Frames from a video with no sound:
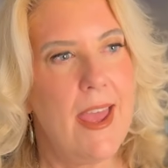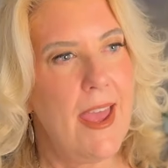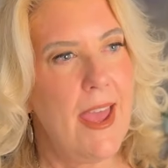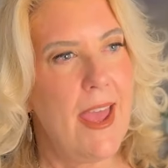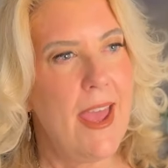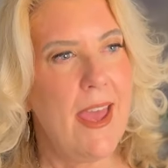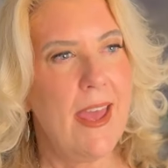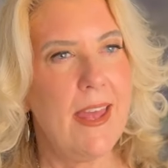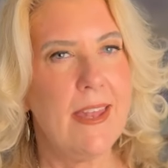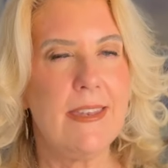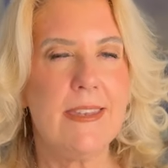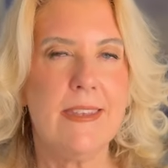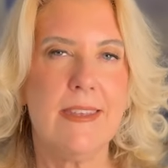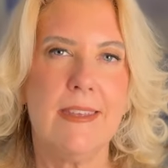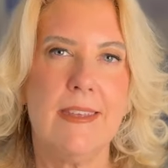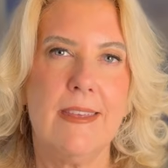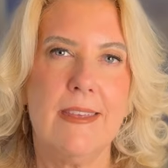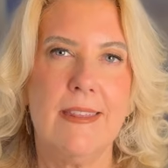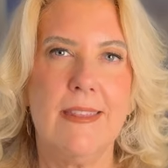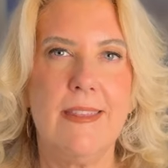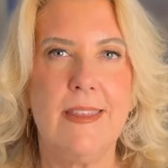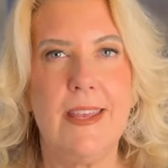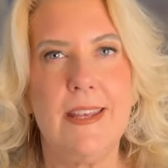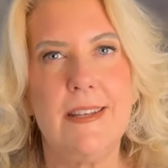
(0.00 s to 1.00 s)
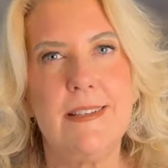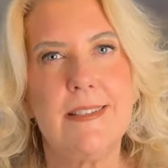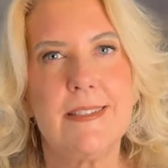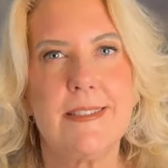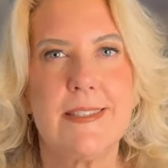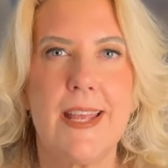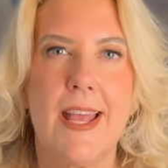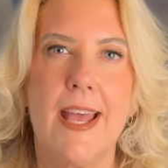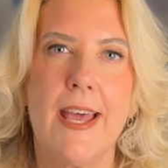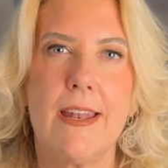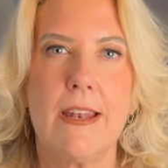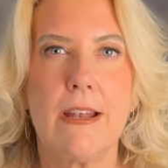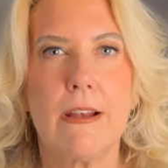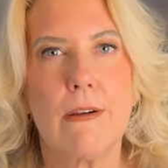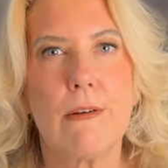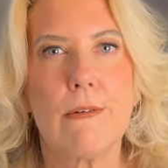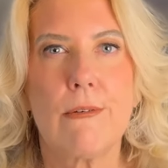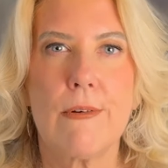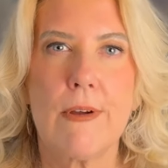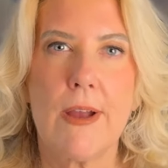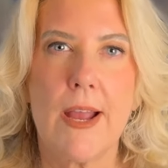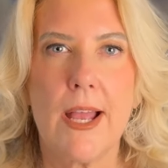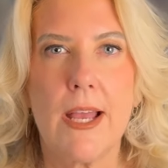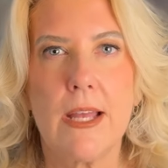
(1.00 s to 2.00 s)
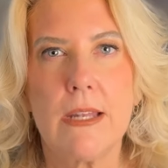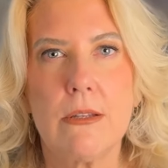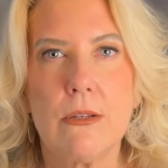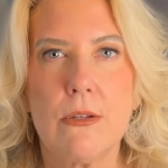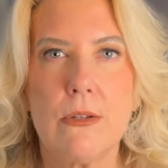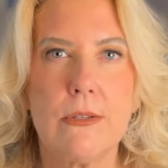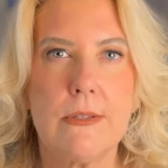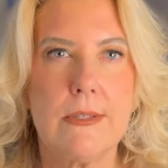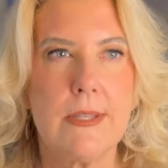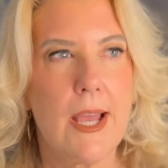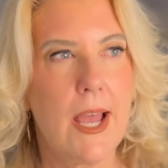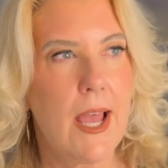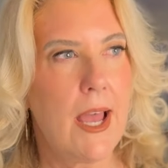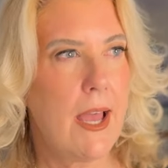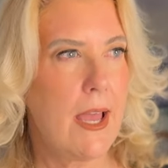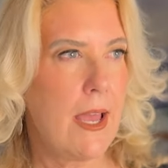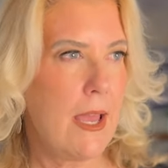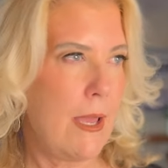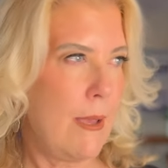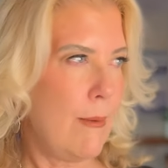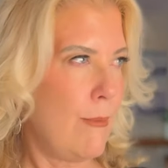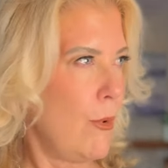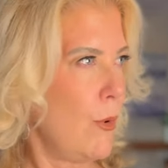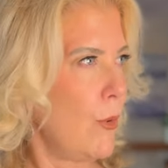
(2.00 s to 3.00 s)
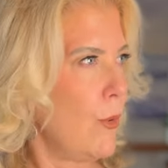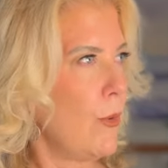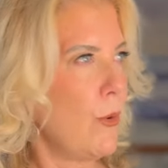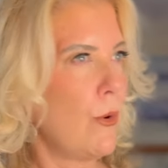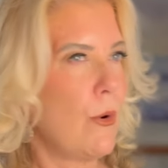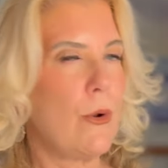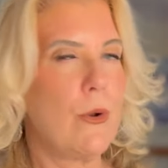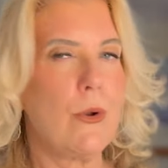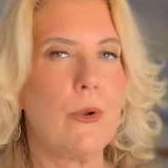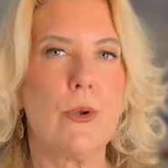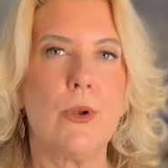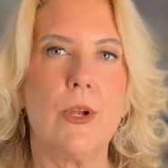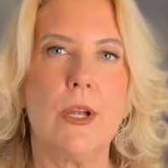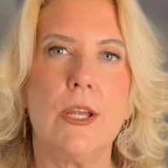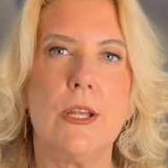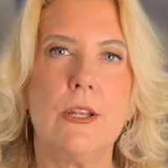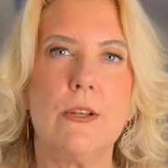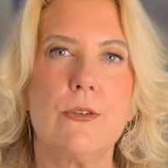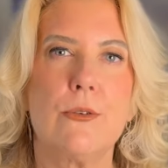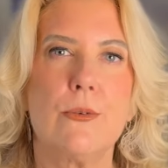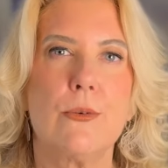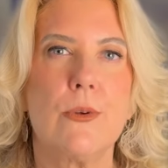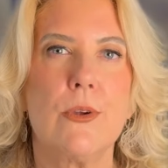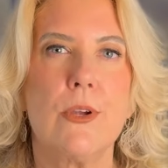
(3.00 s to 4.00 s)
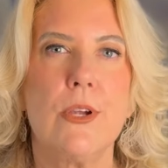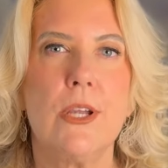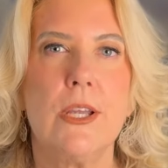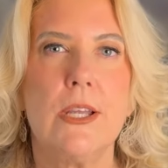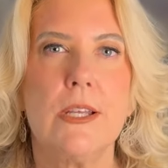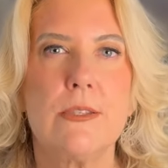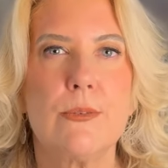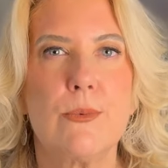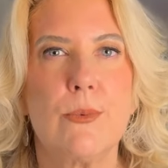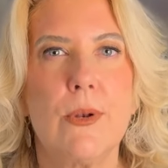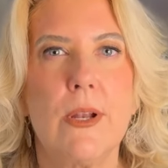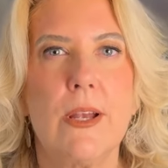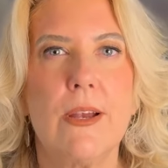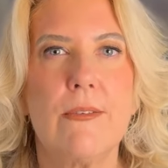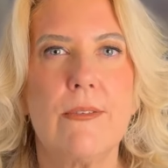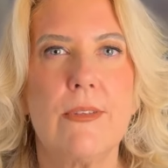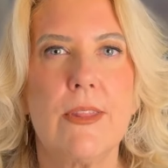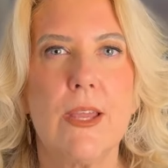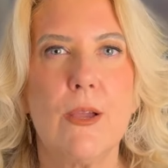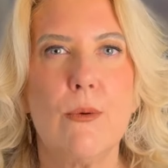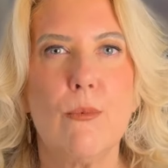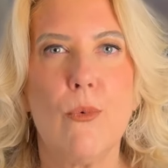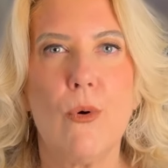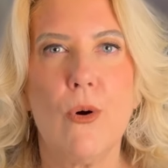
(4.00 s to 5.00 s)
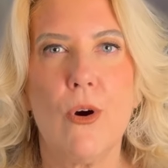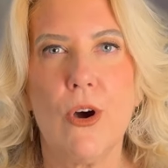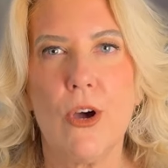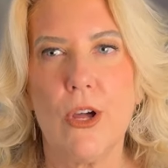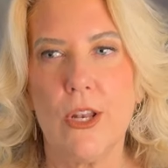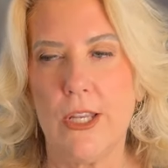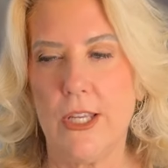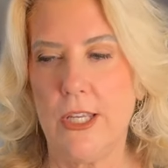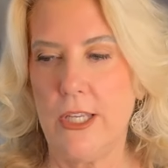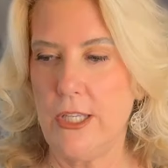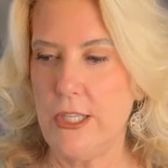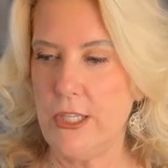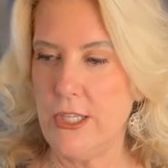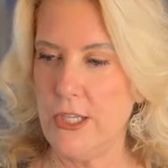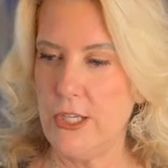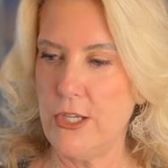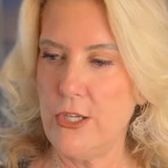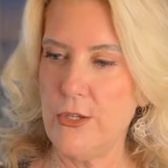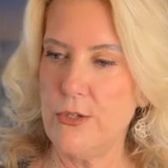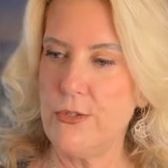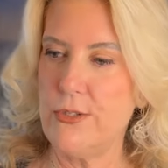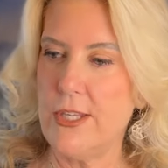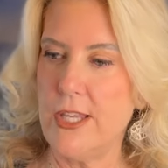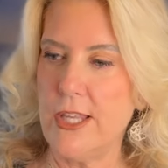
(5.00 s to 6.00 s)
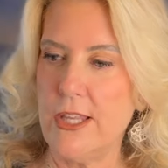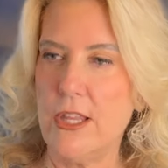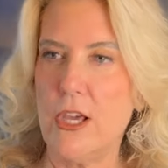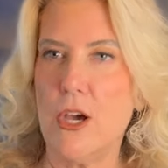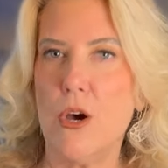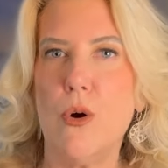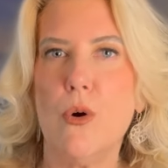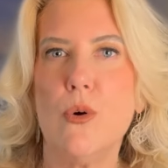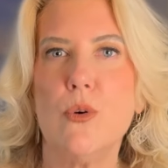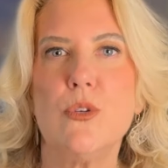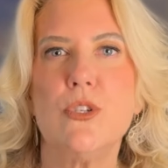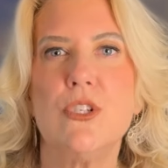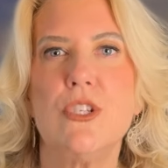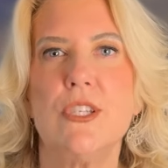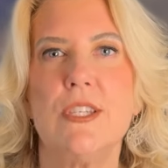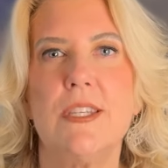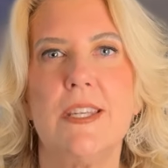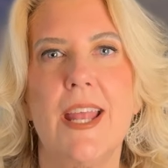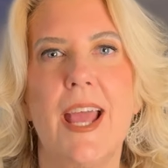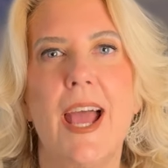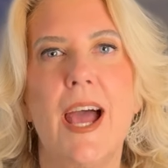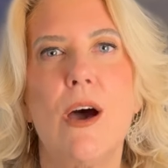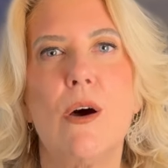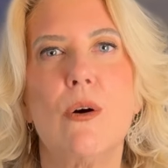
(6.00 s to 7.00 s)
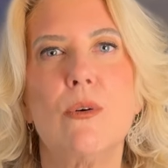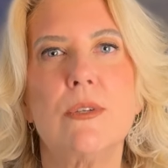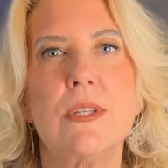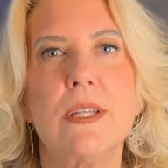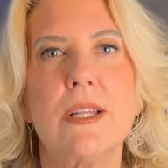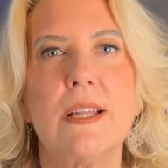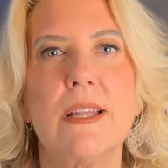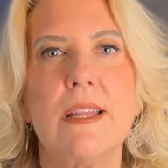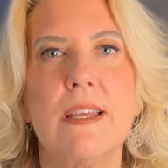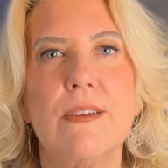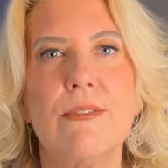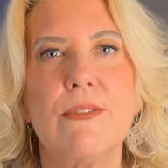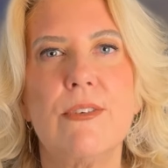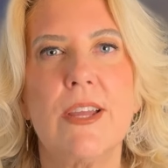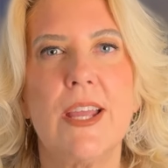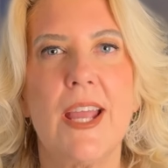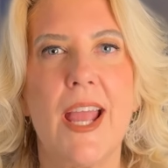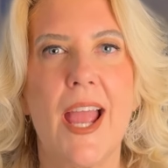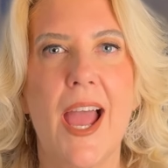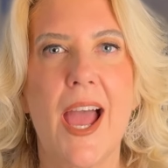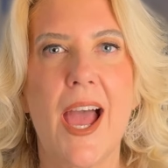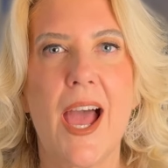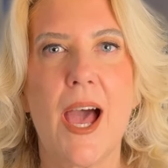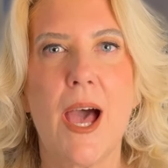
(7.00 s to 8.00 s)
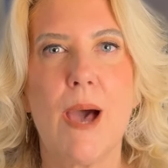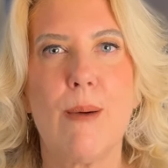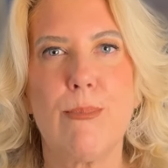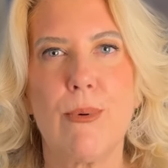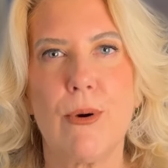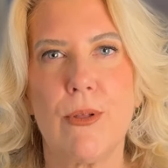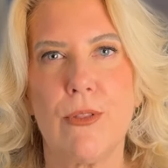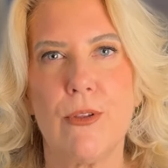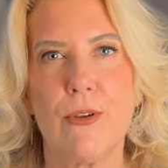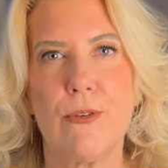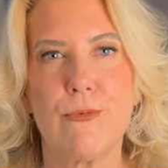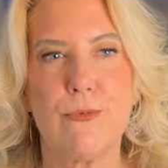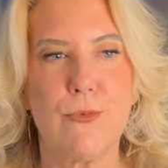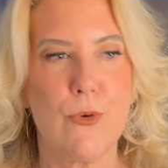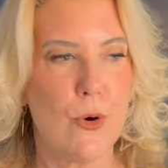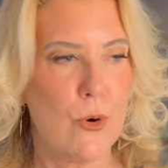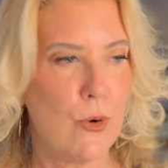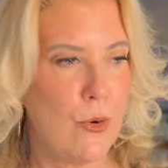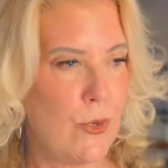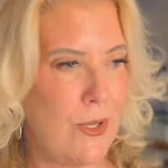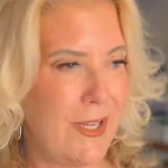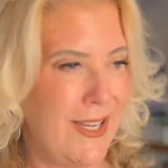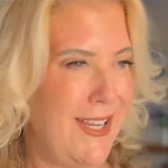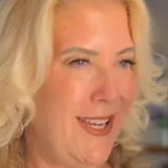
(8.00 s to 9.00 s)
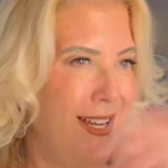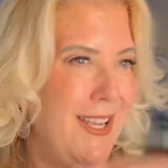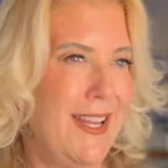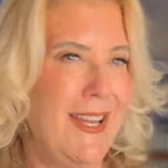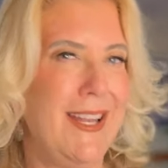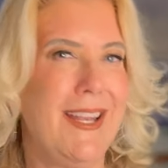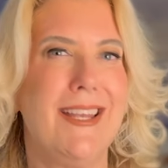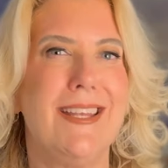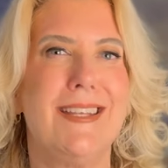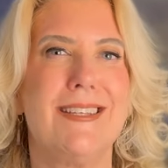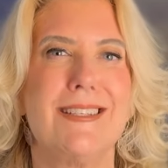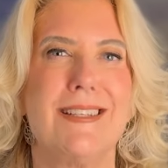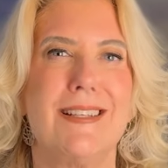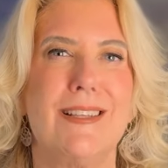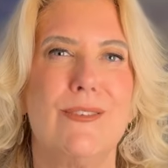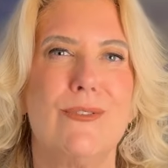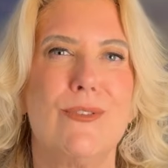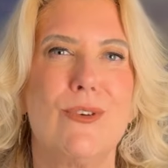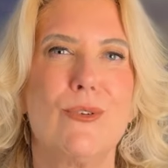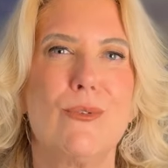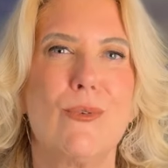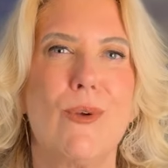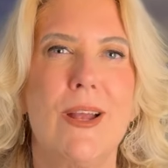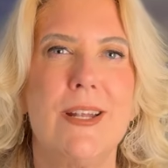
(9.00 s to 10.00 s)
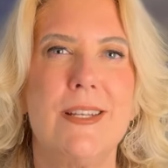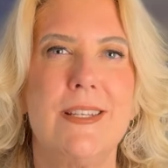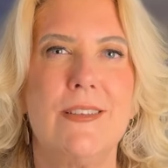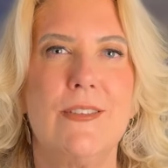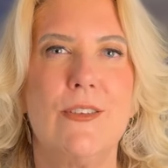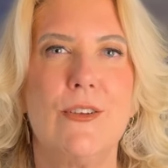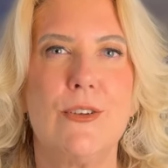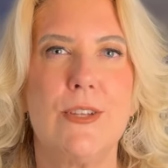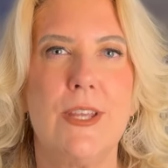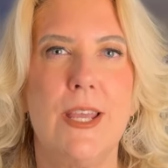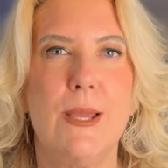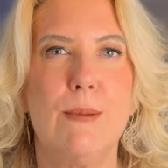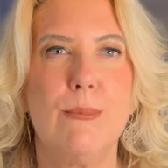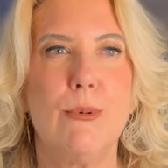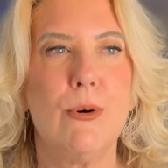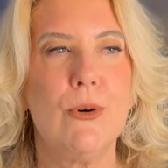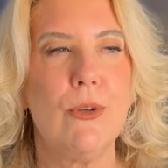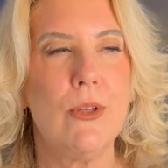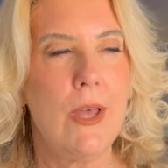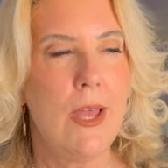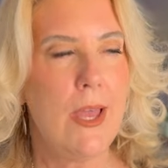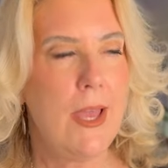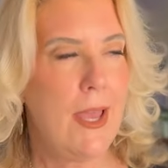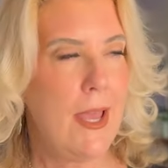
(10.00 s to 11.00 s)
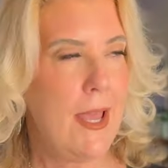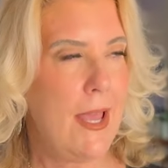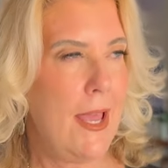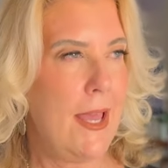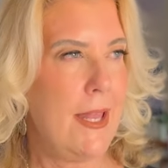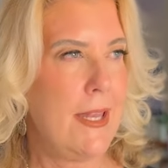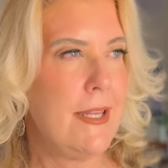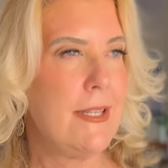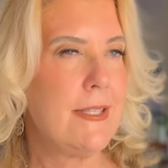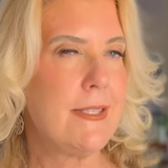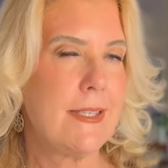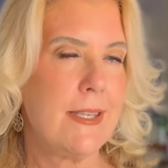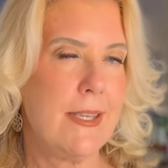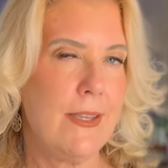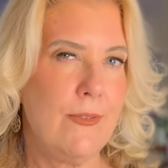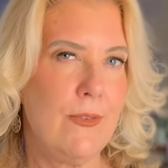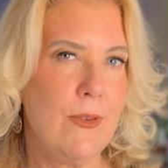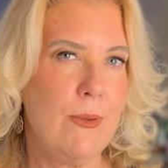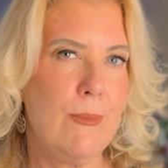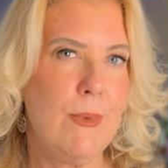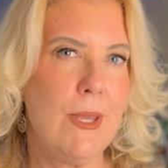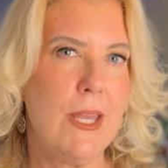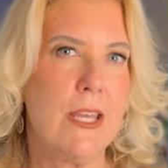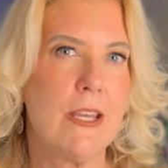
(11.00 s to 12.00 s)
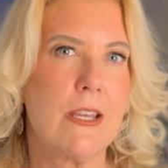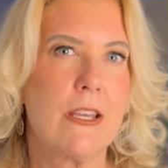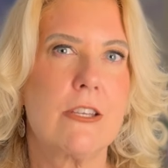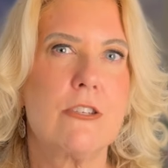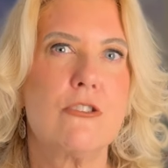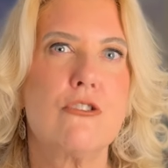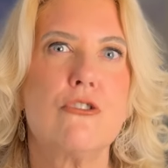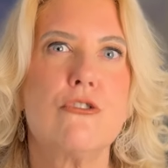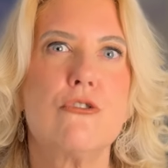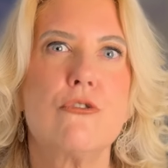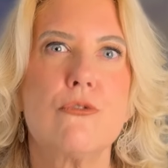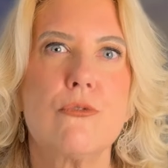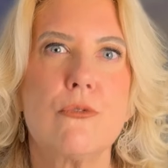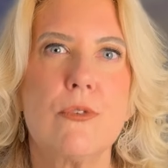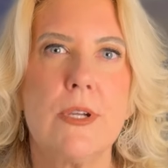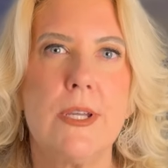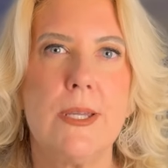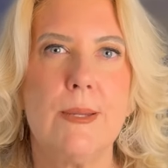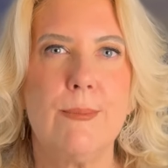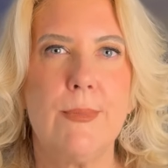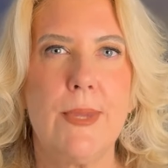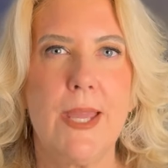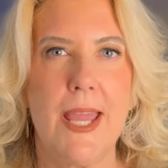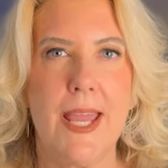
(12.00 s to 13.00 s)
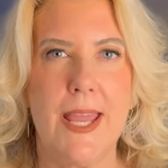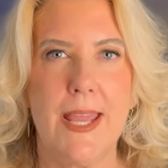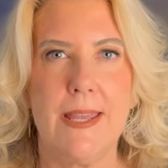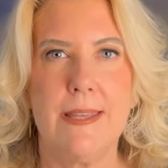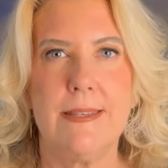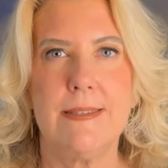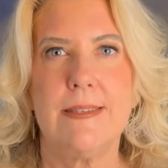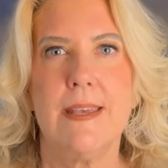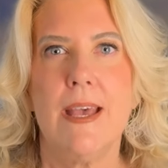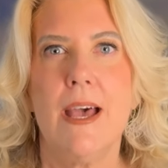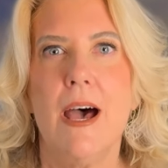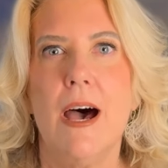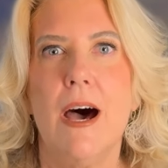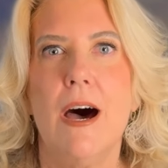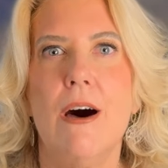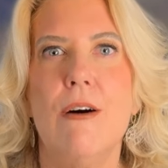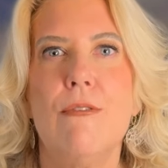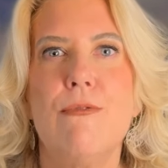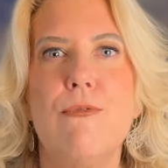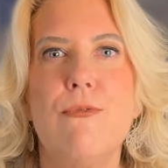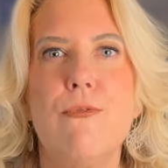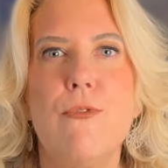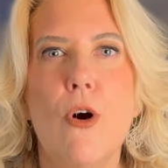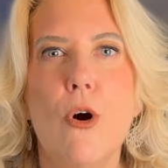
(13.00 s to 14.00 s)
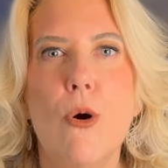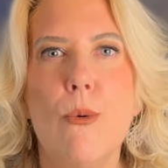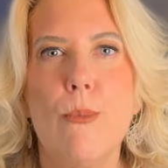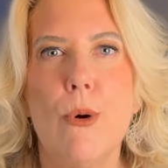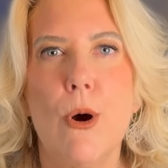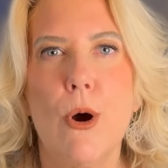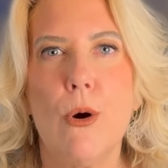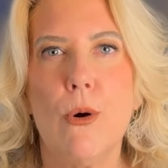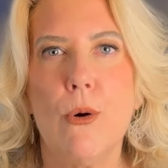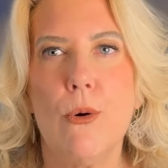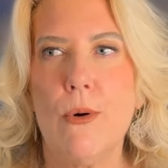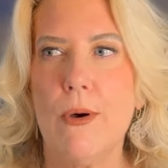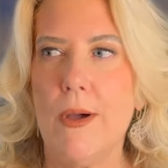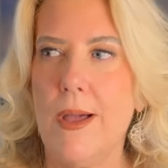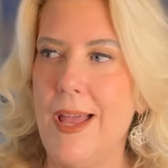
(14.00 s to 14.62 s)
And they just had a grand old time ordering drinks whenever they wanted, using the OceanNow Delivery app on their phone and getting it delivered right to their table. And it's giving me an extreme case of FOMO.